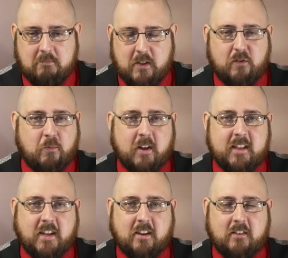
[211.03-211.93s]
this
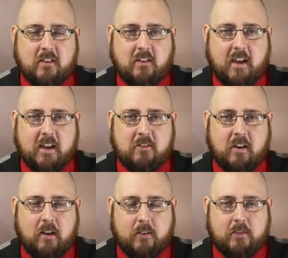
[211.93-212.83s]
really doesn't tackle
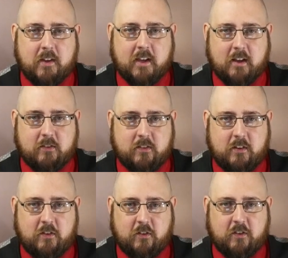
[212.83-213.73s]
everything else.
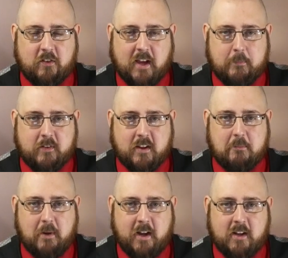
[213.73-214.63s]
This just stops the
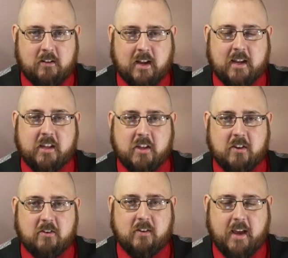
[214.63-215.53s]
immediate
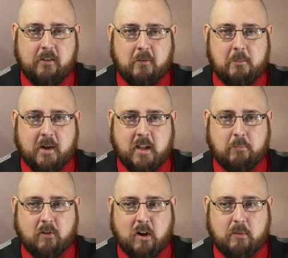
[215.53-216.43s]
kill everybody
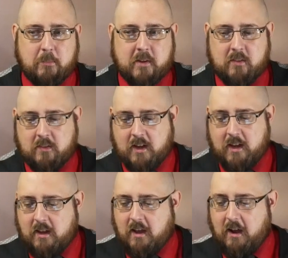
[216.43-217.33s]
problem, but
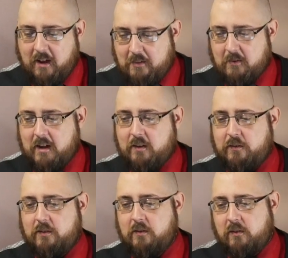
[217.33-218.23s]
the other
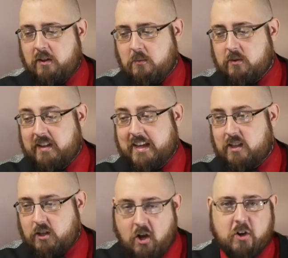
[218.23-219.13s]
issues that will take
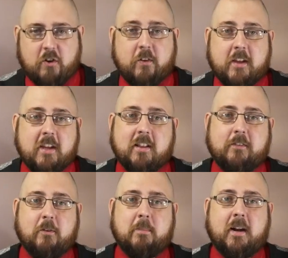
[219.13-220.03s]
longer to kill
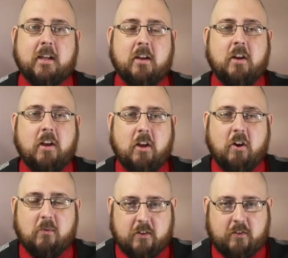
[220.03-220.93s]
everybody
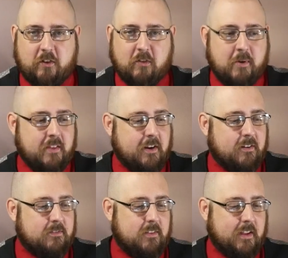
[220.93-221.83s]
will still be
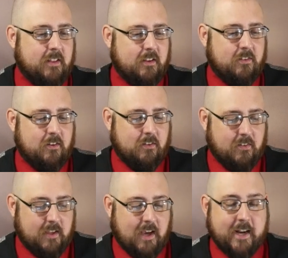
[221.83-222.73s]
there. Then this is
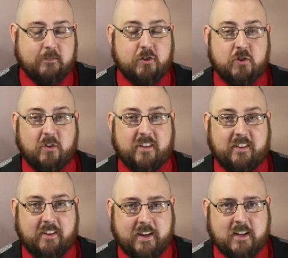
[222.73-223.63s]
the kind of
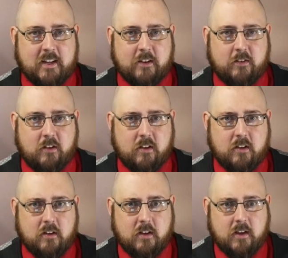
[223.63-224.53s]
short-sightedness
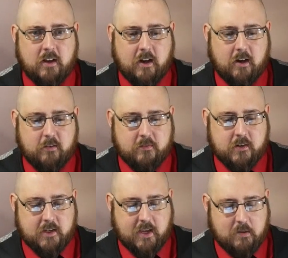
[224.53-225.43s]
of
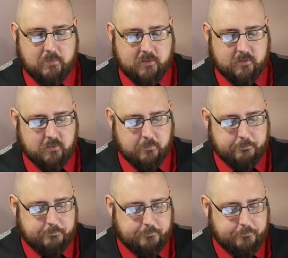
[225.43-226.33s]
capitalism.